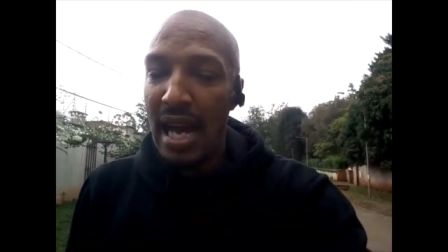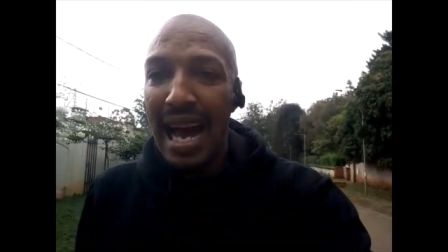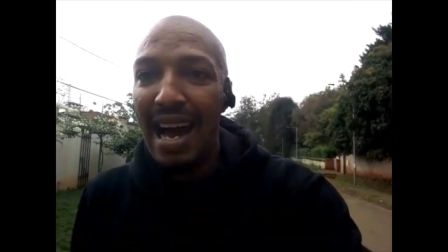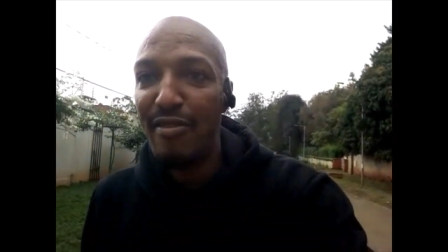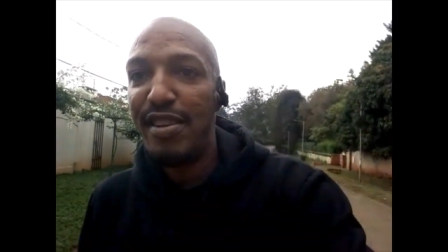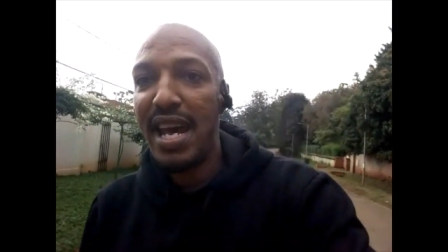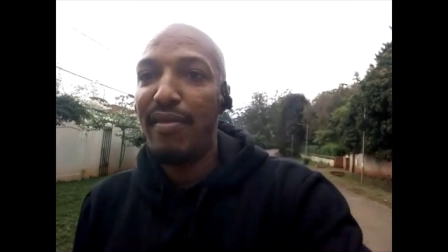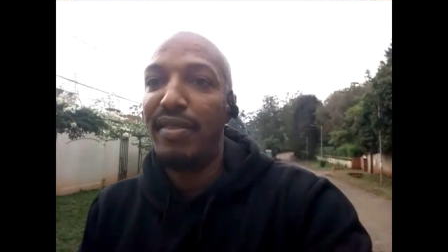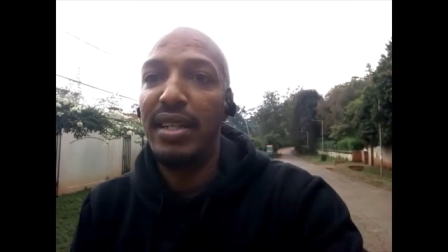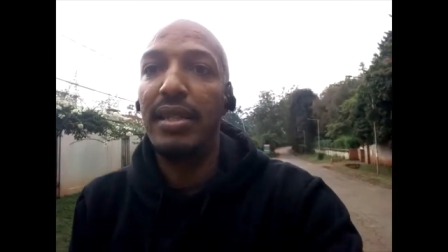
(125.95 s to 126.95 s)
I've
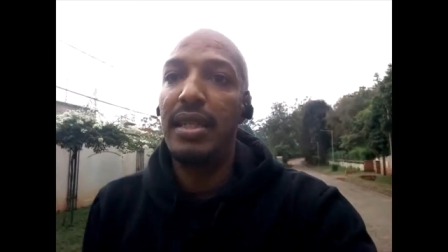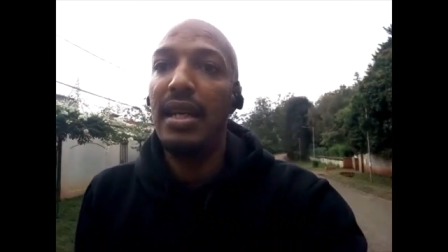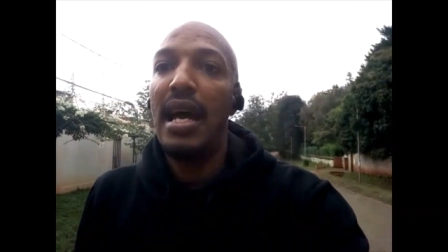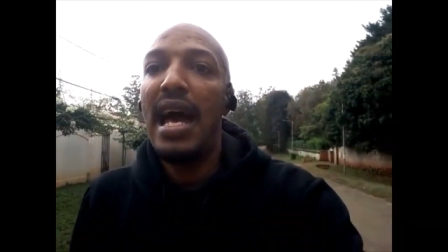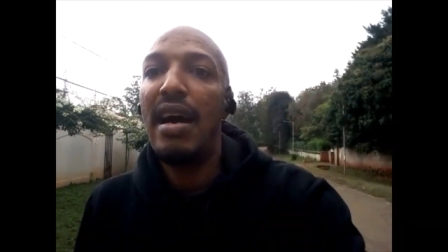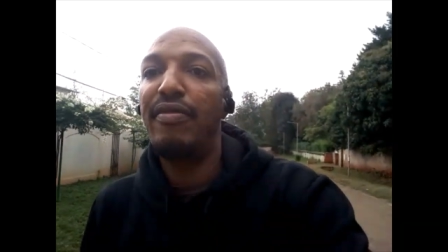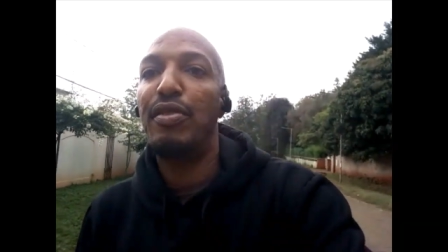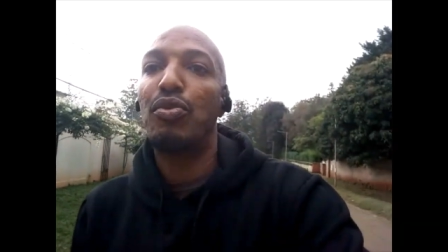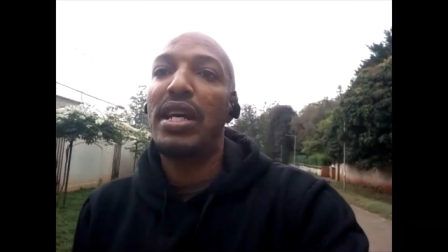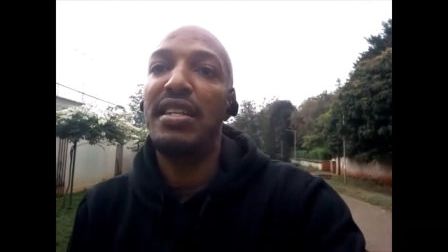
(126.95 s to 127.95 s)
never ever
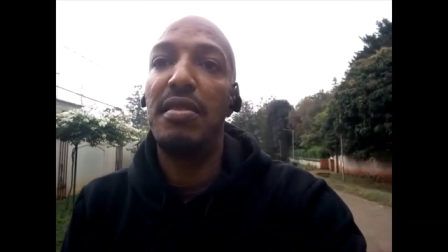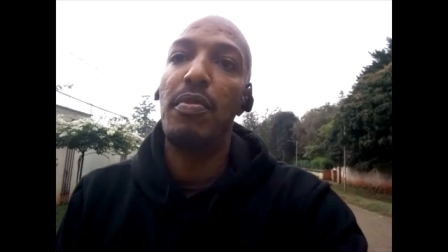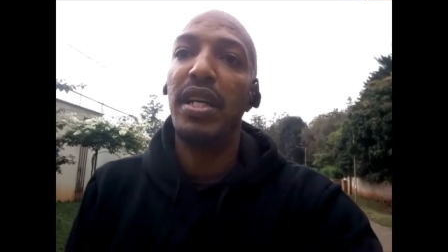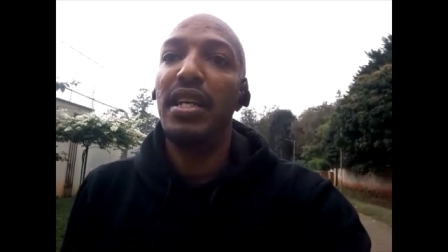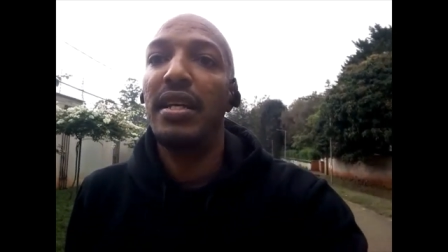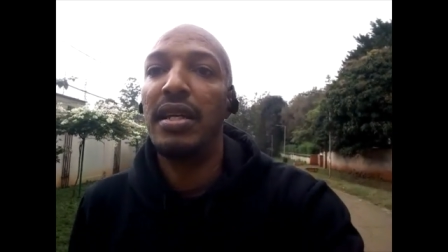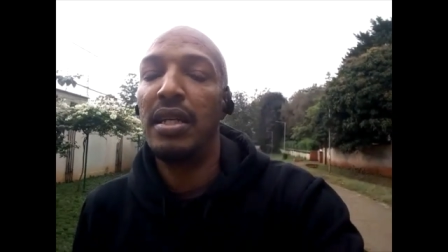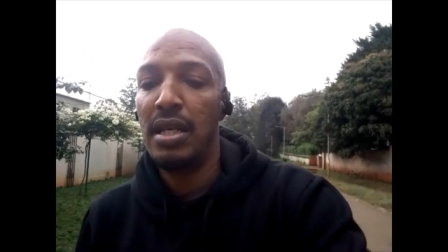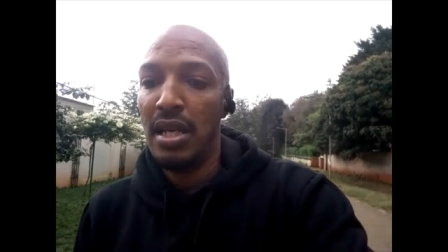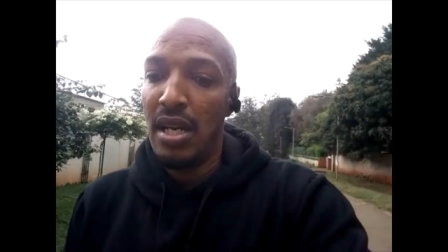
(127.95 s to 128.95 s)
raise money
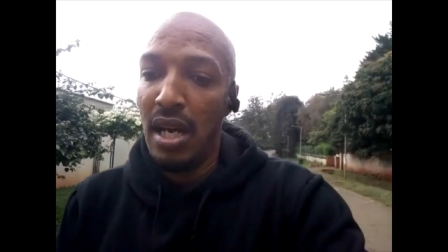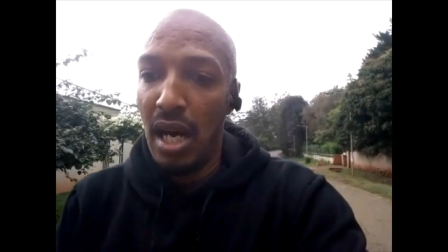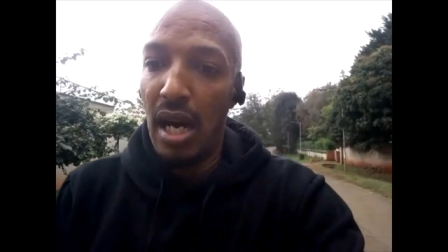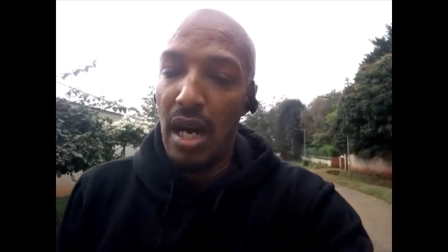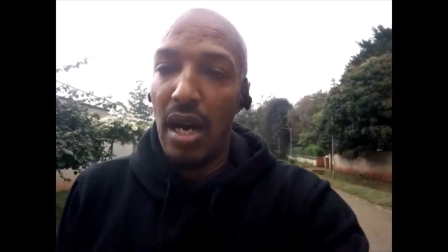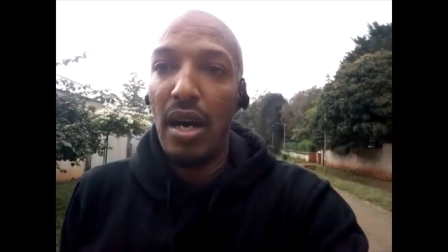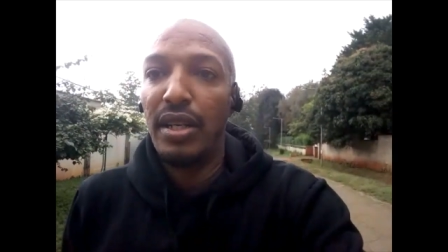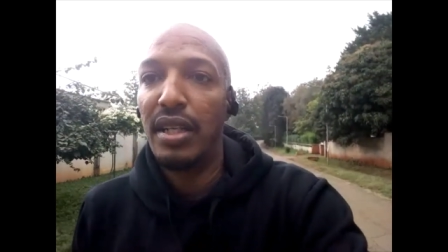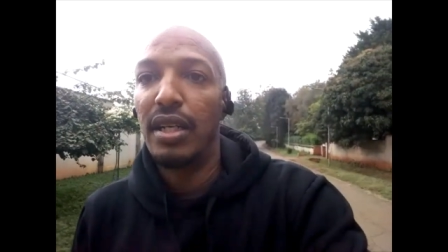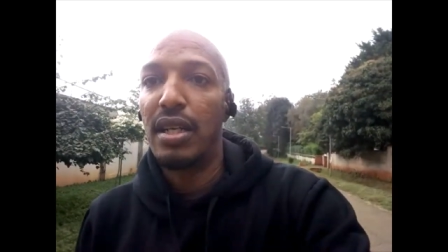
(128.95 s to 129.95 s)
on
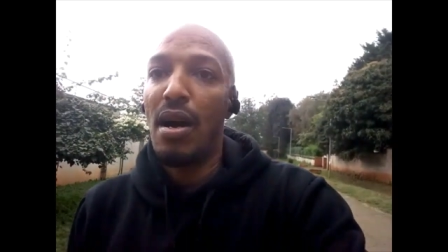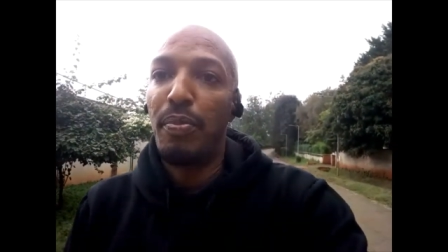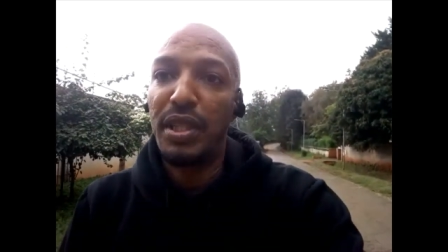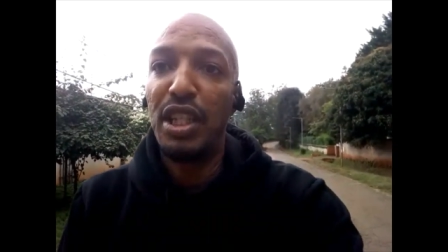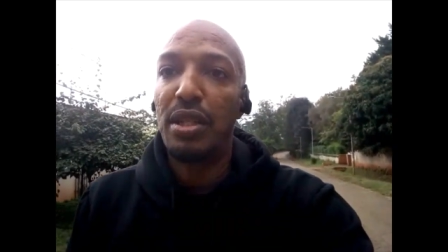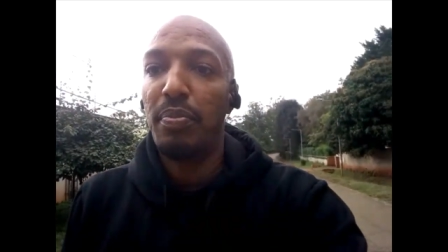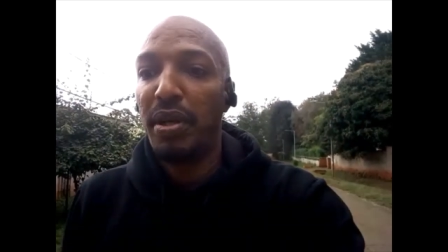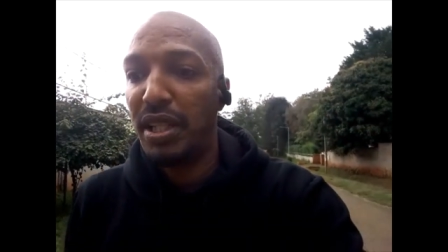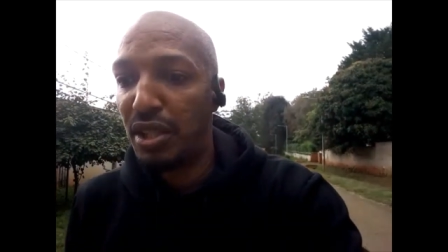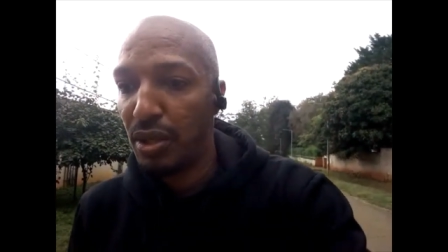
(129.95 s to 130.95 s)
a competition
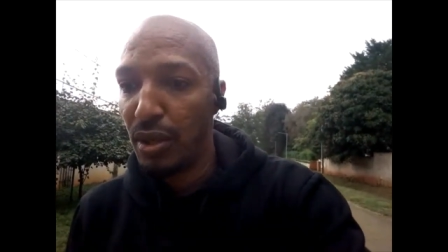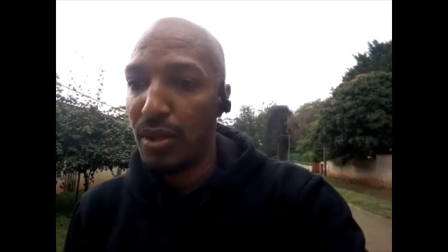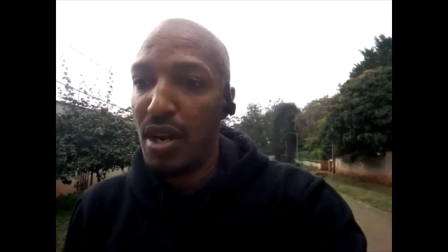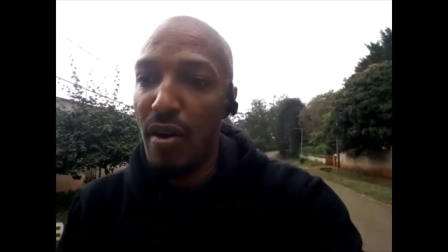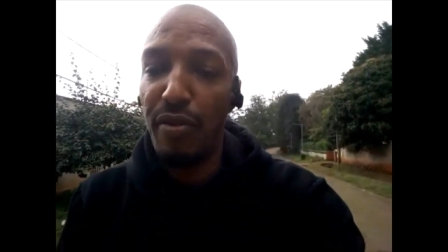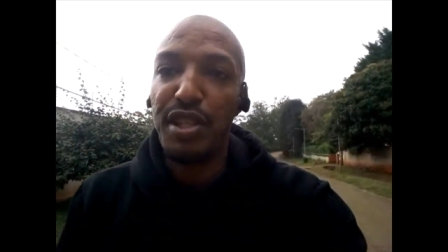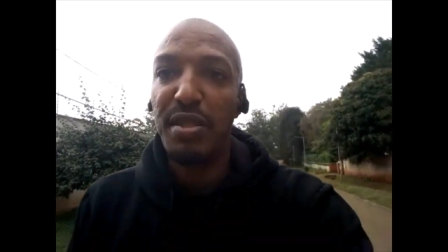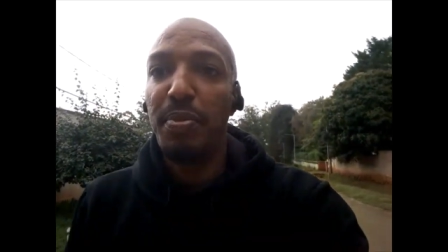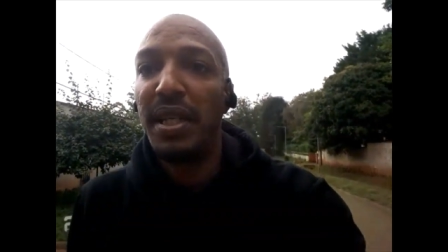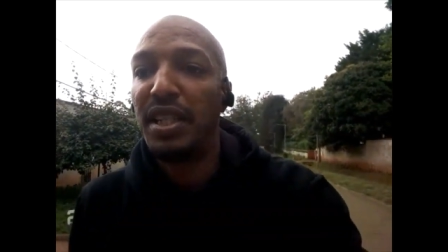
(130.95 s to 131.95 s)
pitch or conference
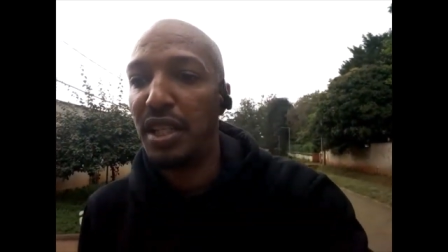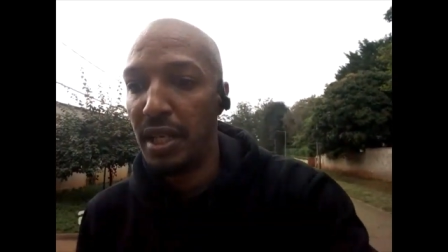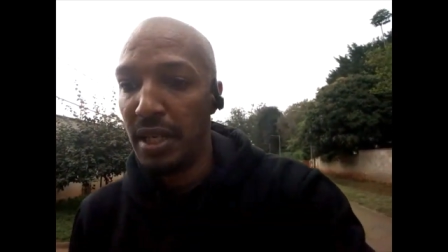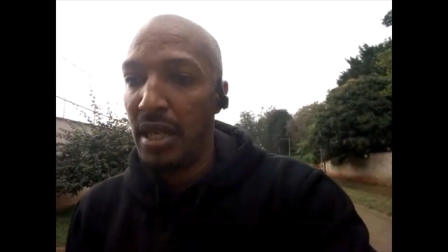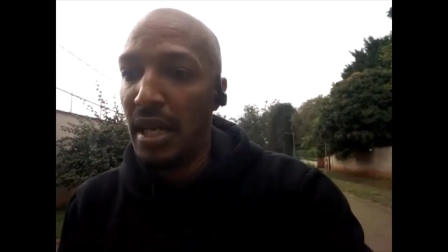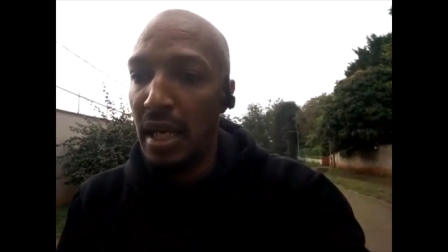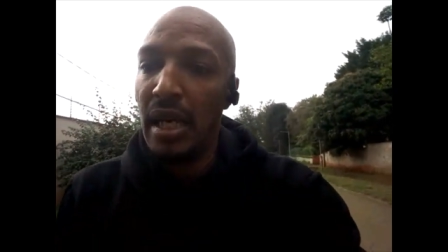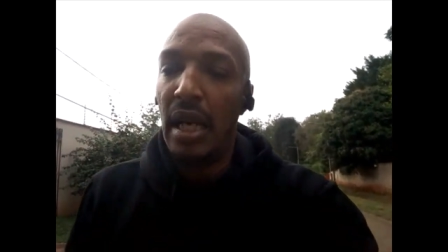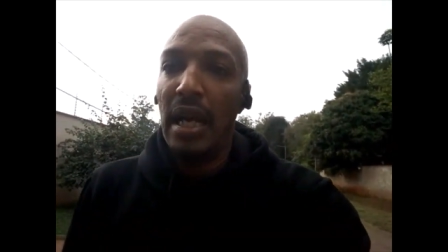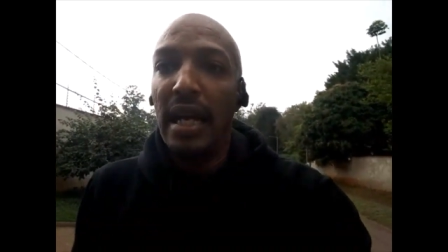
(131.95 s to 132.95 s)
pitch,
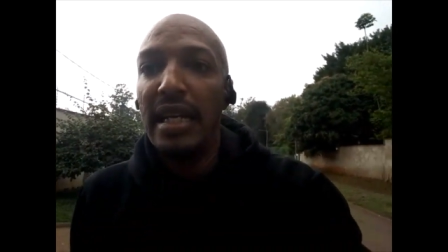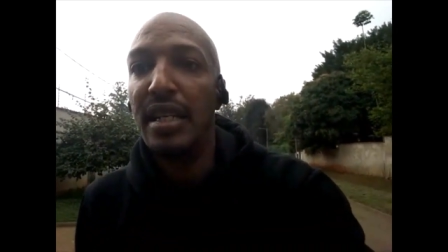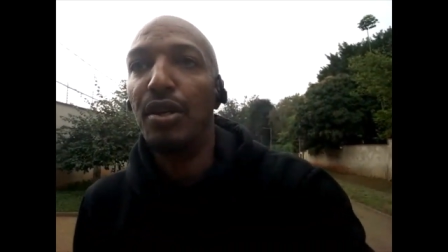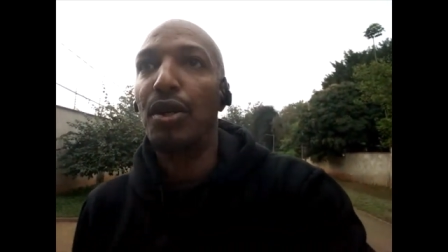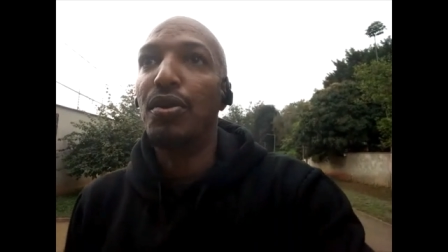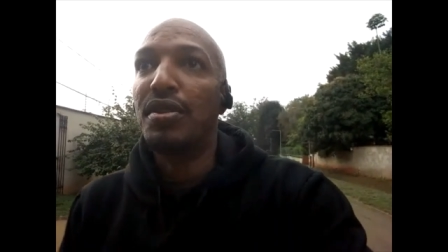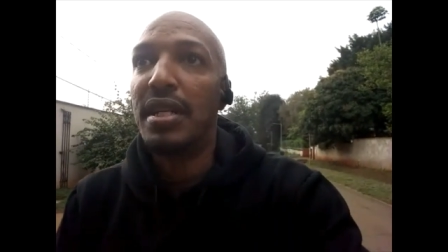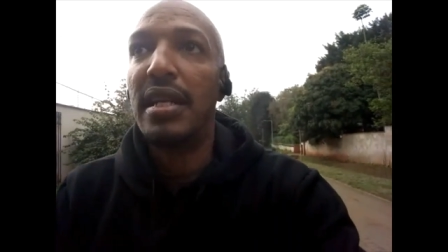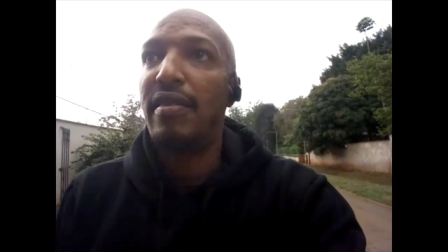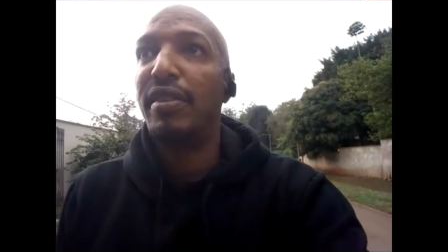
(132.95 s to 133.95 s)
any of those.
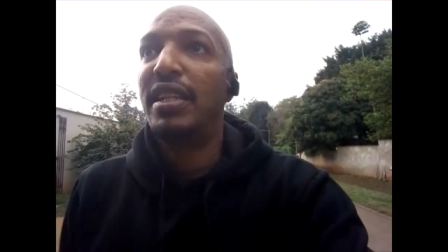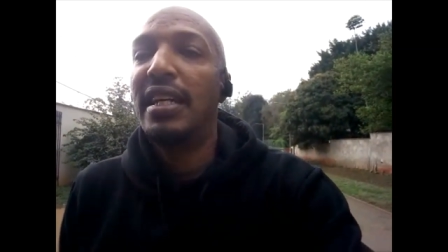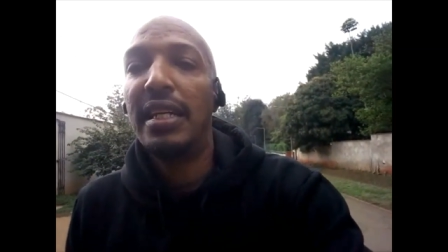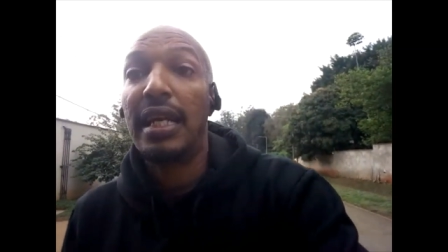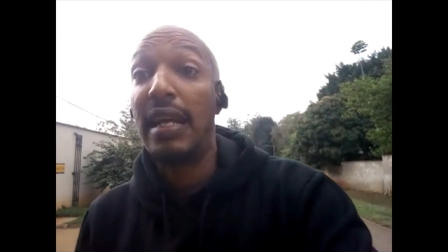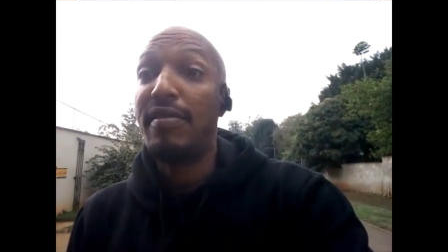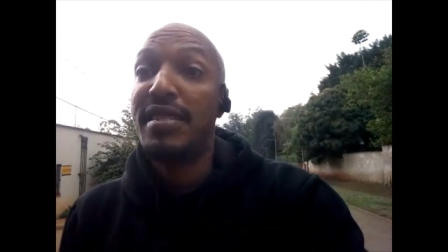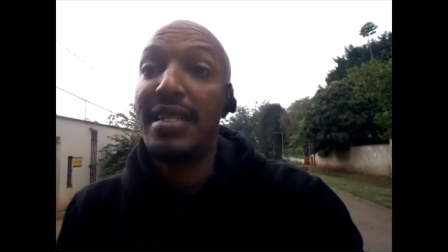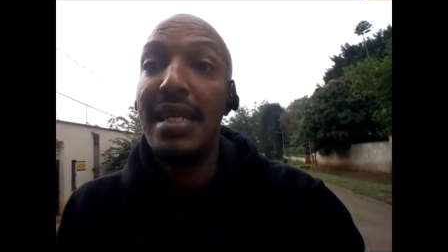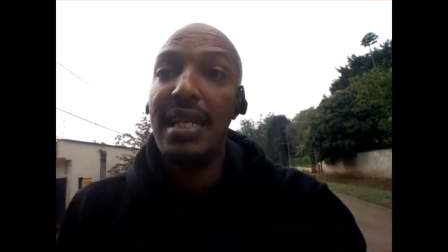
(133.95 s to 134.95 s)
Never did. i never
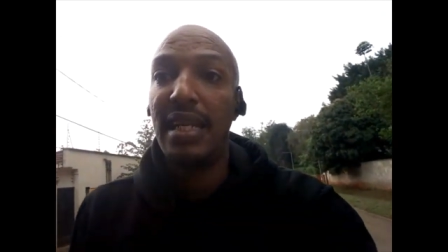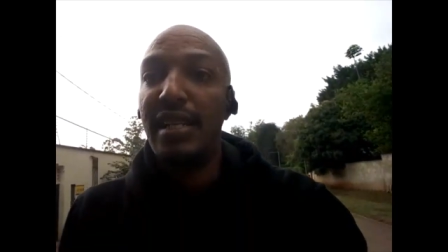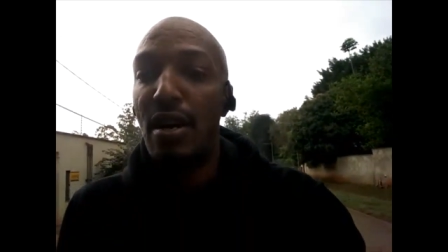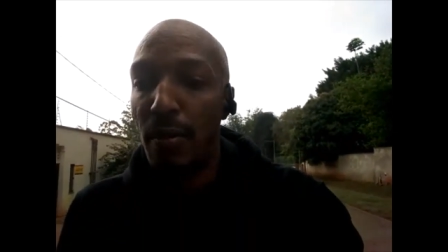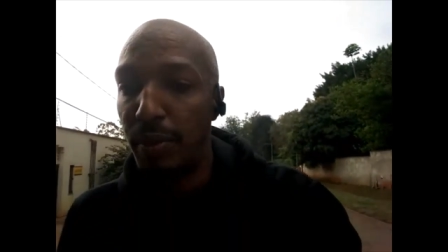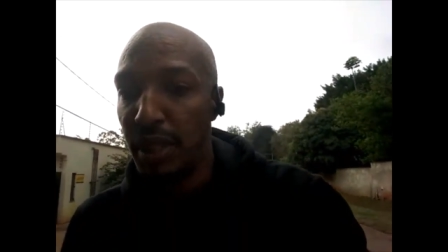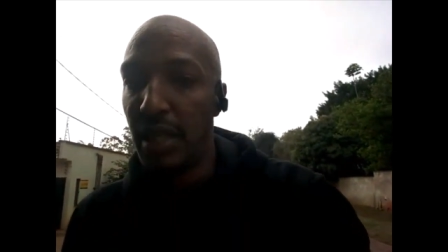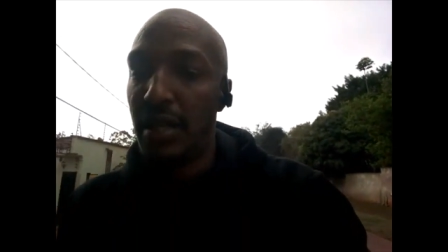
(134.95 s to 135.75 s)
seen any company